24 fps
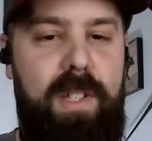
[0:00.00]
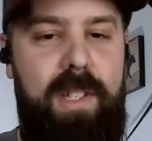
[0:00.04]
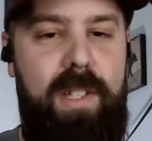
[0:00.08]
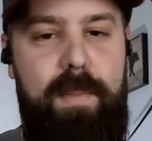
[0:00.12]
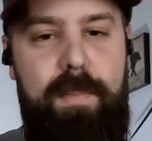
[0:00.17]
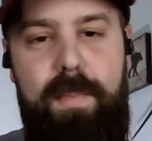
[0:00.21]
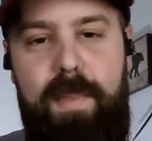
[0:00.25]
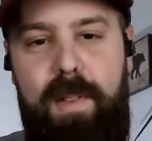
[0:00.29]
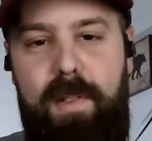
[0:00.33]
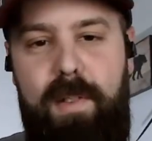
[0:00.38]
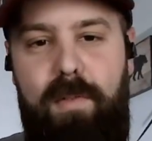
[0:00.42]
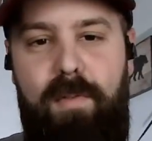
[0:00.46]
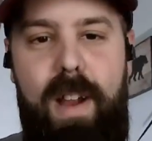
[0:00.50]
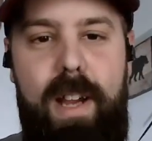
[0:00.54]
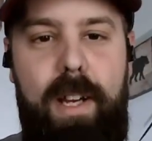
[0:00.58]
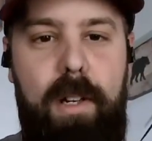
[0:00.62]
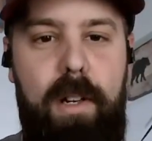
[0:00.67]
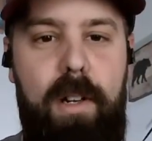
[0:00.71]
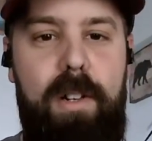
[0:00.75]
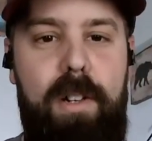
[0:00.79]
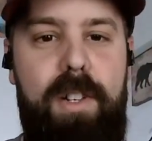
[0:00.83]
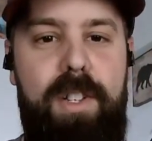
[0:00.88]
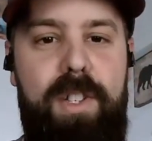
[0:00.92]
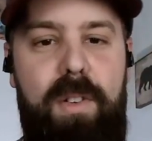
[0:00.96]
some of the
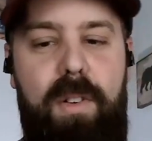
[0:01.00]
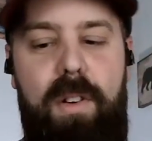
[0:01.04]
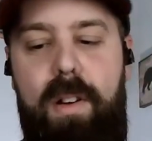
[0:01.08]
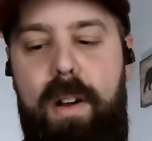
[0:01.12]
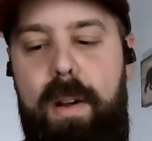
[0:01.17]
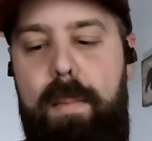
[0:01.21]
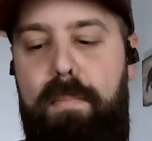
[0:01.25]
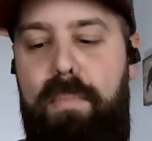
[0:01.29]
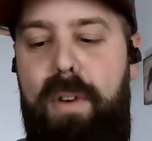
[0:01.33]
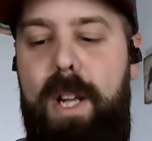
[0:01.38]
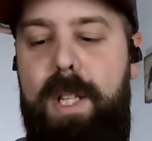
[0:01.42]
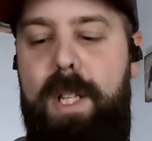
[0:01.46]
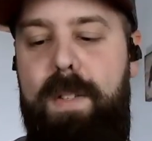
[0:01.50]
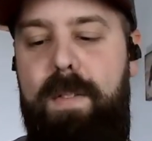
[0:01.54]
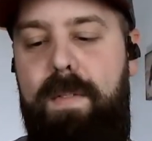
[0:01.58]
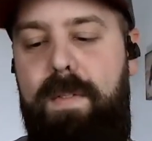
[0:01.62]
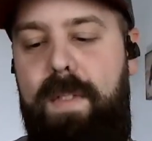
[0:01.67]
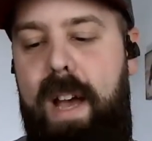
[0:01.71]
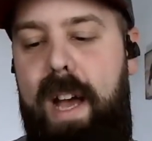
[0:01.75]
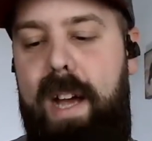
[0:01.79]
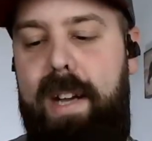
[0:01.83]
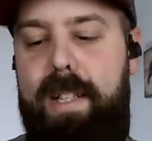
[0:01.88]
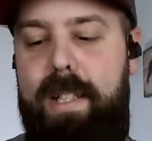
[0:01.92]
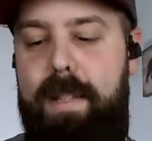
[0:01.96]
records or impressive
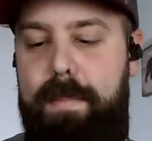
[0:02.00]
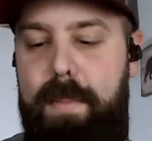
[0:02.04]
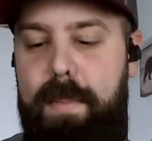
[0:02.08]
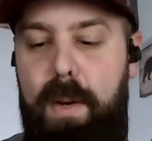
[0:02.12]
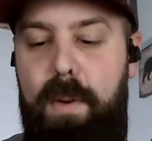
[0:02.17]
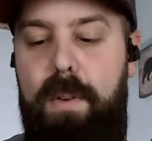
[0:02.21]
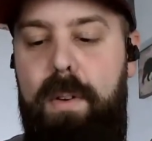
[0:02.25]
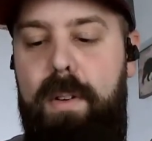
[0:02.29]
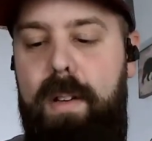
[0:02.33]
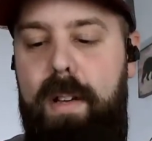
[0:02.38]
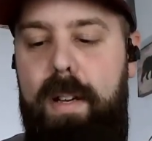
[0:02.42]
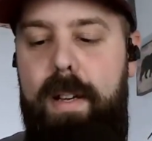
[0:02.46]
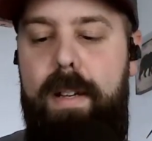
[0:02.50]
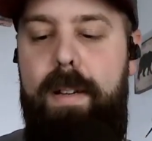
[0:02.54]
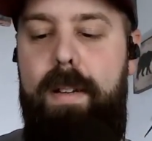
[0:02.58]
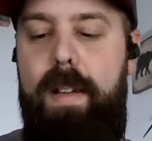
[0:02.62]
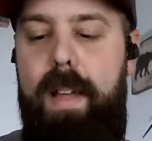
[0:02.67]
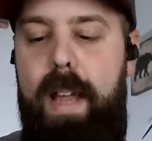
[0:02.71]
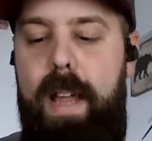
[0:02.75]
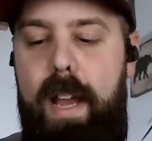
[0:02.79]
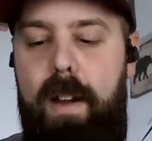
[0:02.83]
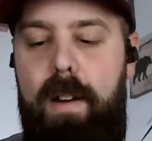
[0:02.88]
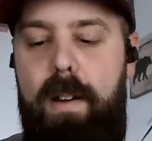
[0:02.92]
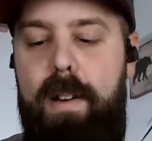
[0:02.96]
facts about
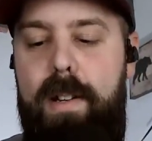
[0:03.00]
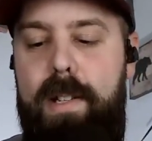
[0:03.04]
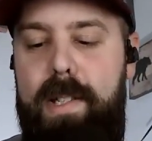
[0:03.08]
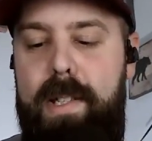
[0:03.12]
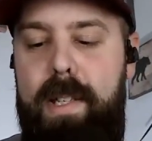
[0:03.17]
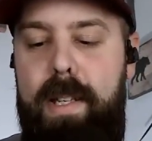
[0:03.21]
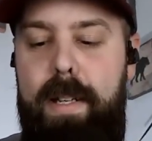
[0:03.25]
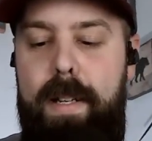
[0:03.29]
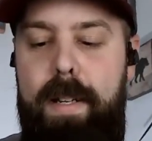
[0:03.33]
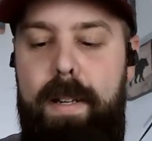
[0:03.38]
herons.